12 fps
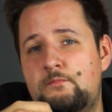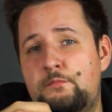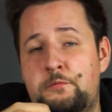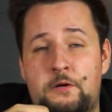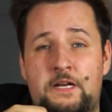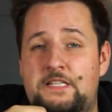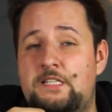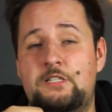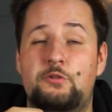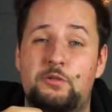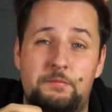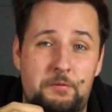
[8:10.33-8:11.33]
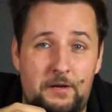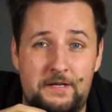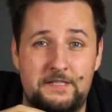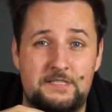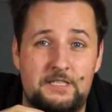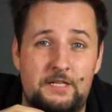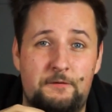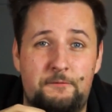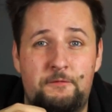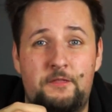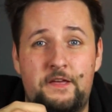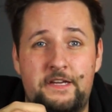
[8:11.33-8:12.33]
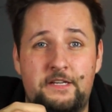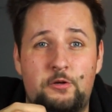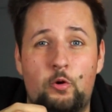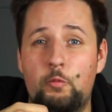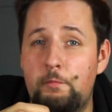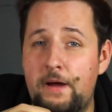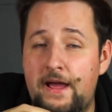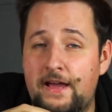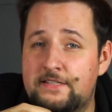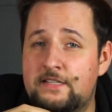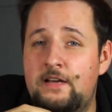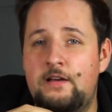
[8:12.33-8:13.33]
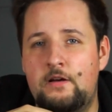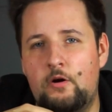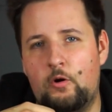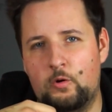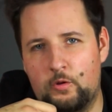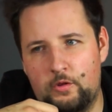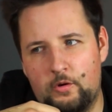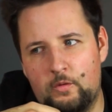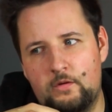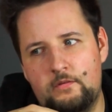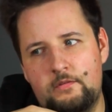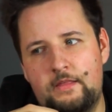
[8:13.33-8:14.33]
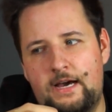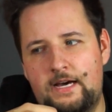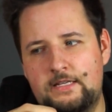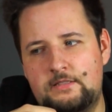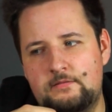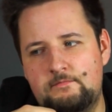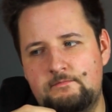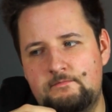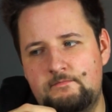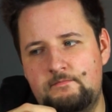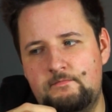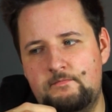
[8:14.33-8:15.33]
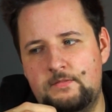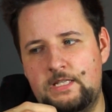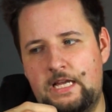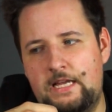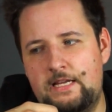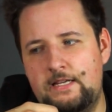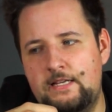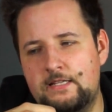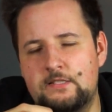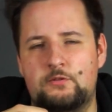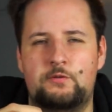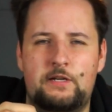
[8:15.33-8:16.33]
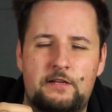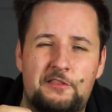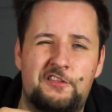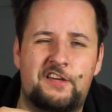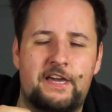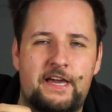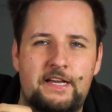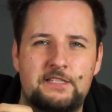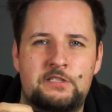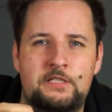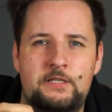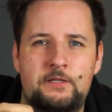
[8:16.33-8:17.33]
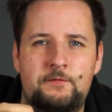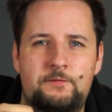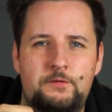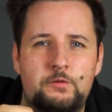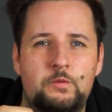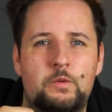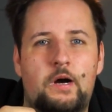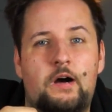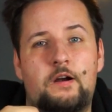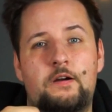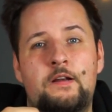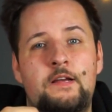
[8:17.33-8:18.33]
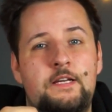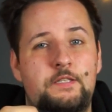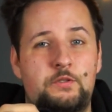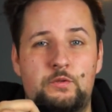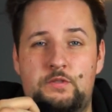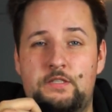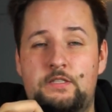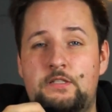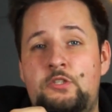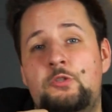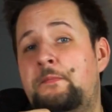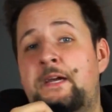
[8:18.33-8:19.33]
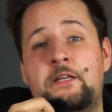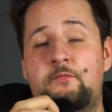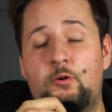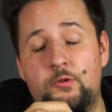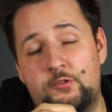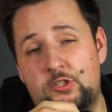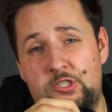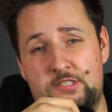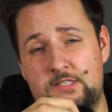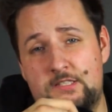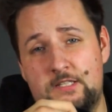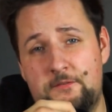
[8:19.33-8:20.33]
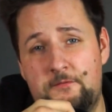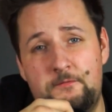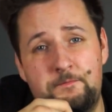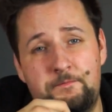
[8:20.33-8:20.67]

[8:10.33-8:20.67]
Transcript: pricey to replace if they go bad, although that isn't really the case if you are using humane voltages and stuff.